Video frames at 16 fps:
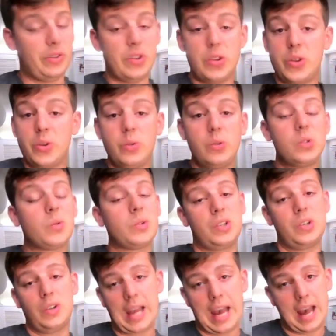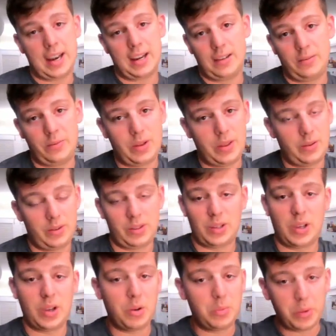Use what you got, whether
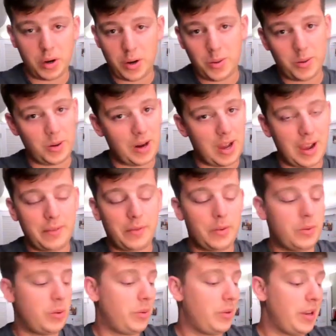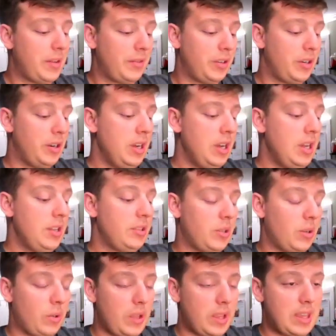it's a GoPro or an iPhone or whatever.
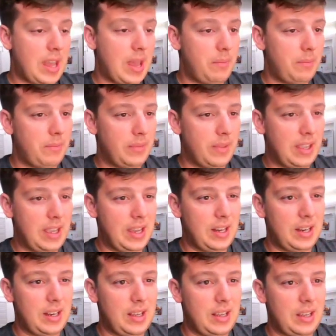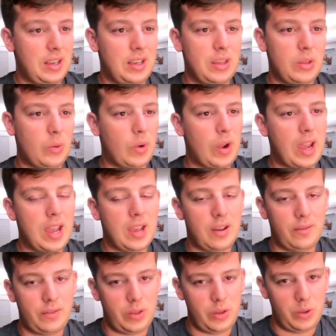Don't let that get in the way
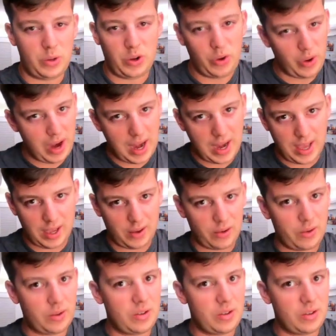of you creating.